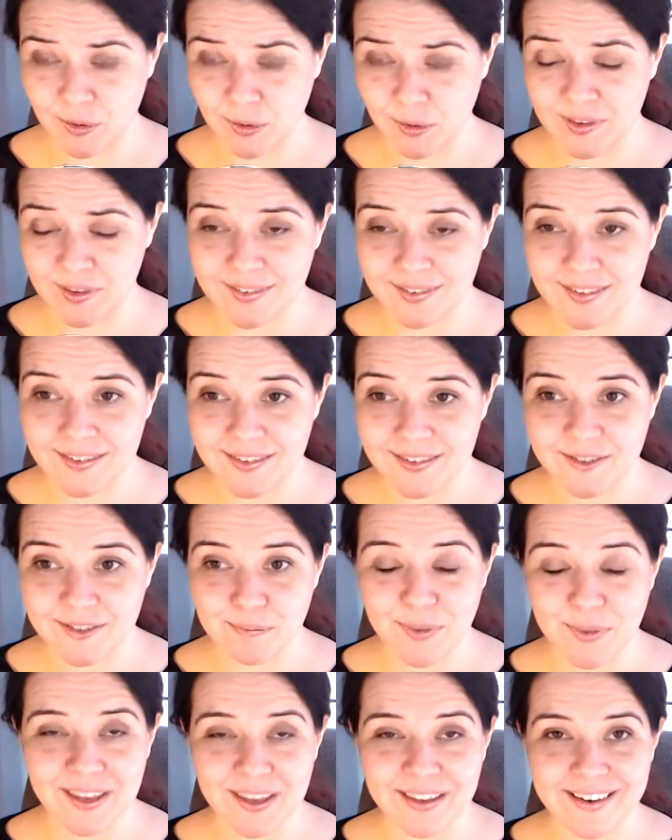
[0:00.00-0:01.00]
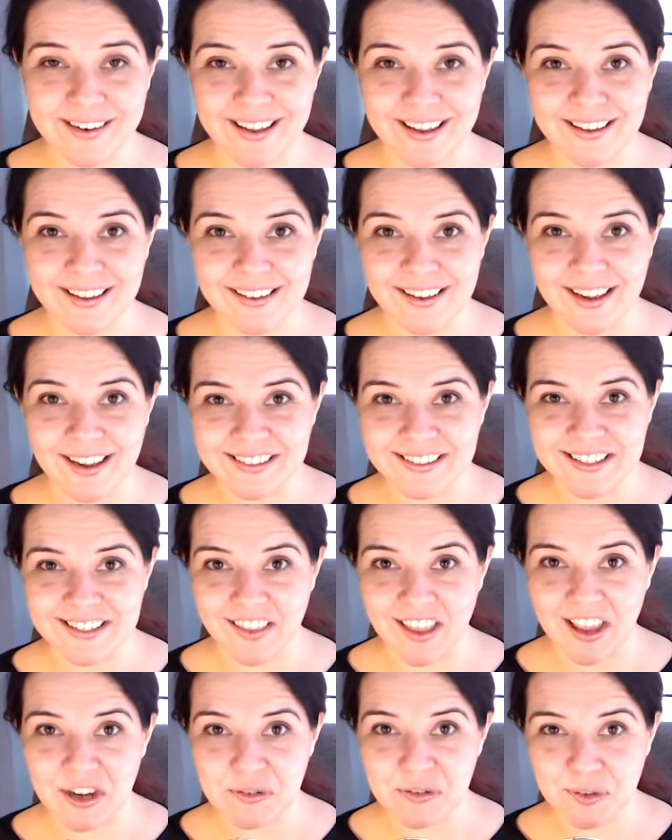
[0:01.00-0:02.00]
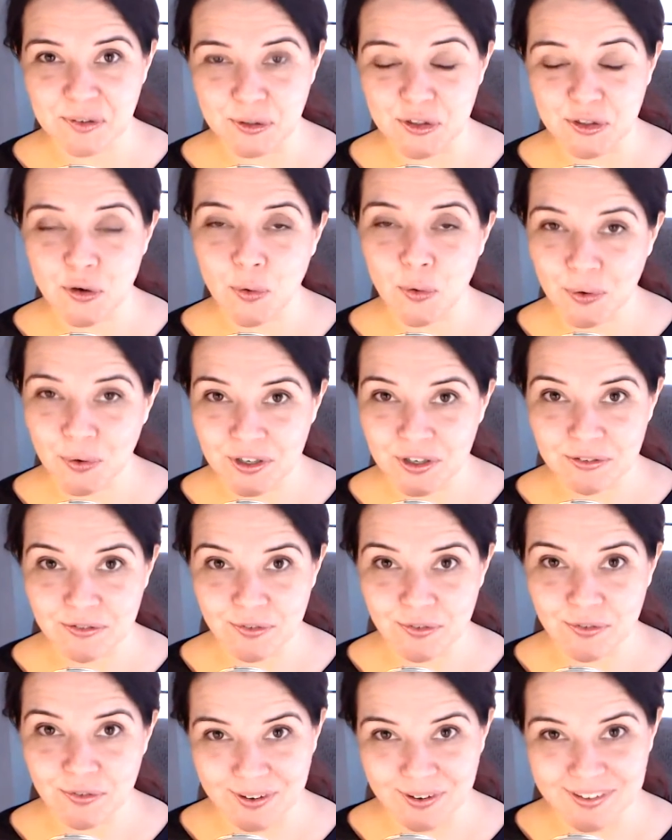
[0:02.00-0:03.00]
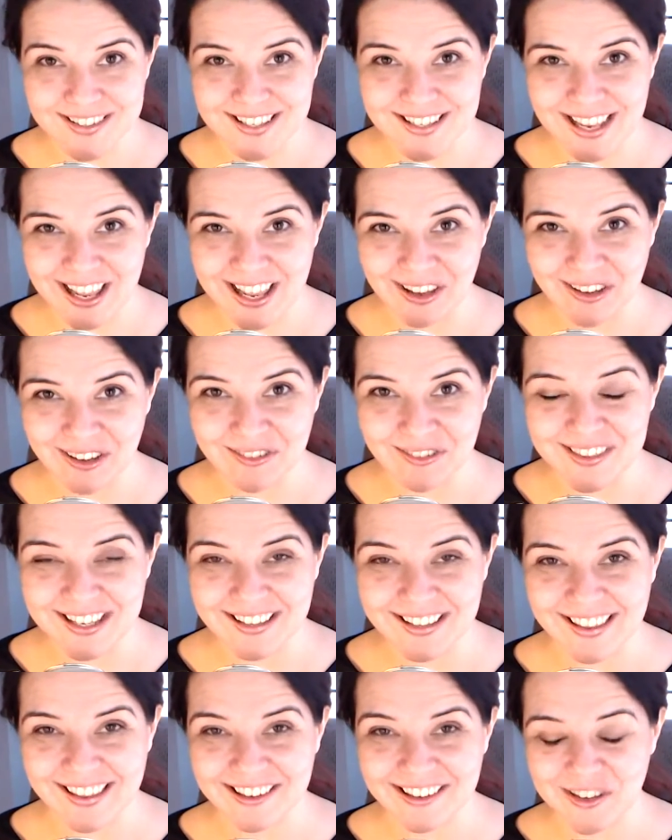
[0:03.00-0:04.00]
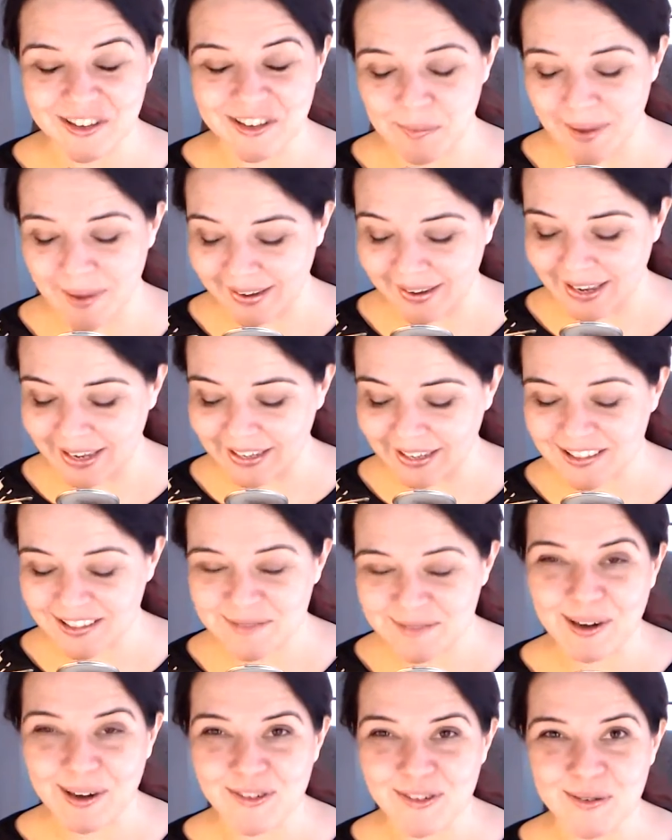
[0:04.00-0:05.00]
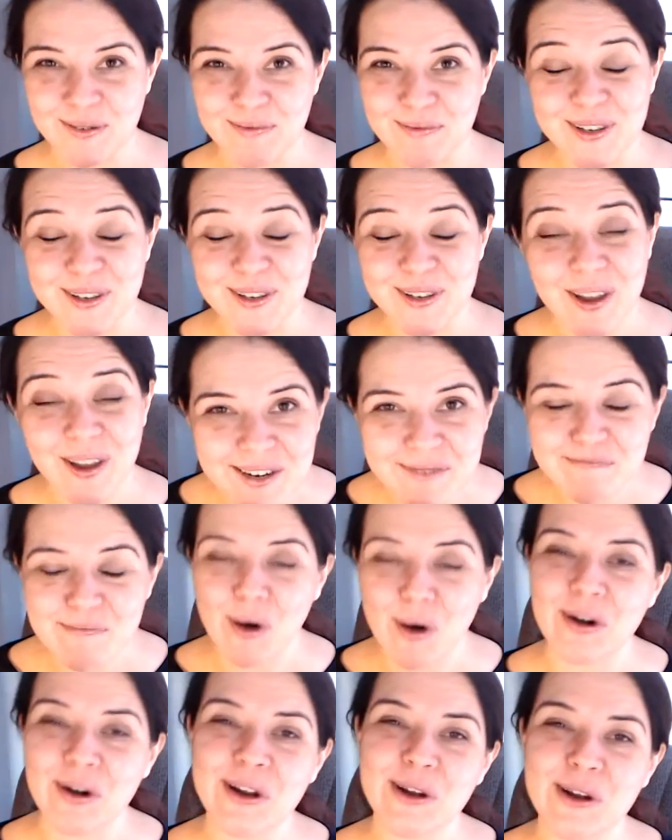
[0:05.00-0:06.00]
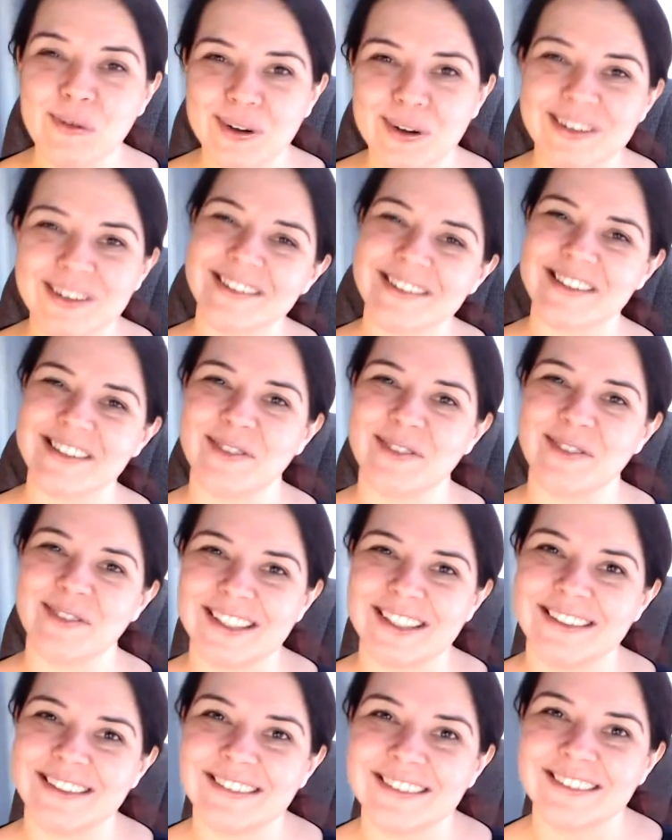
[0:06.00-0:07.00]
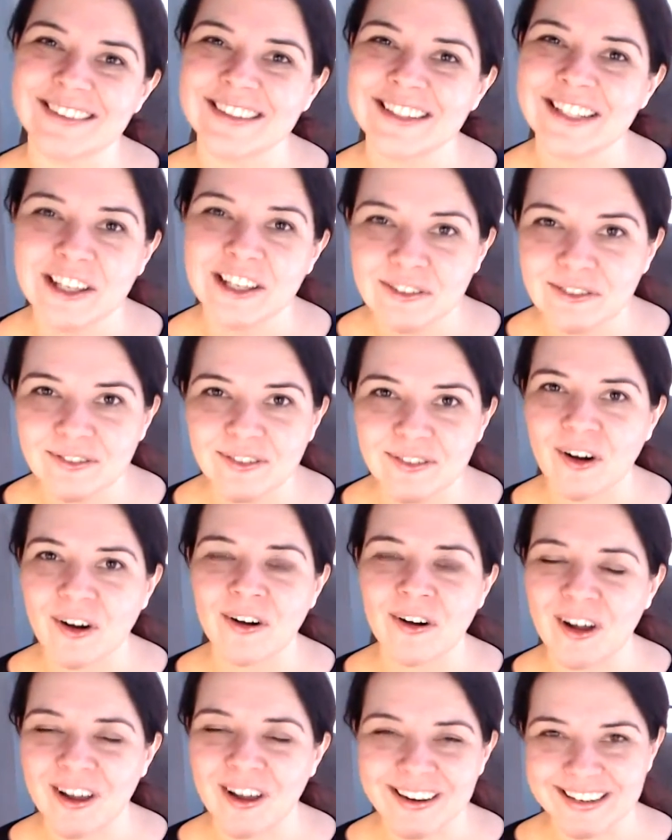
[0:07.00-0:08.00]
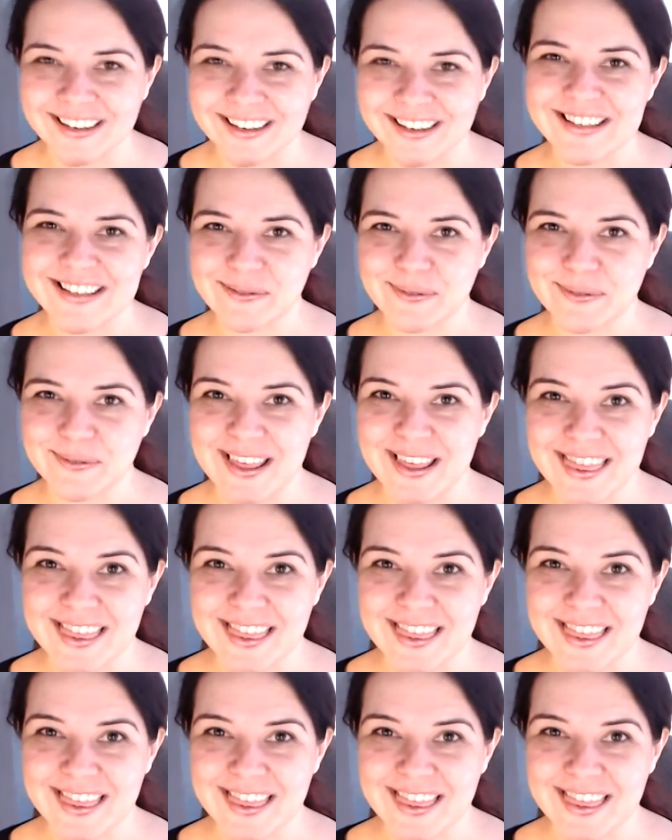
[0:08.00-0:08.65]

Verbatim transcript: This has been a, a, delightful tour de force of the electromagnetic spectrum. Do you have any parting words you want to leave our audience with?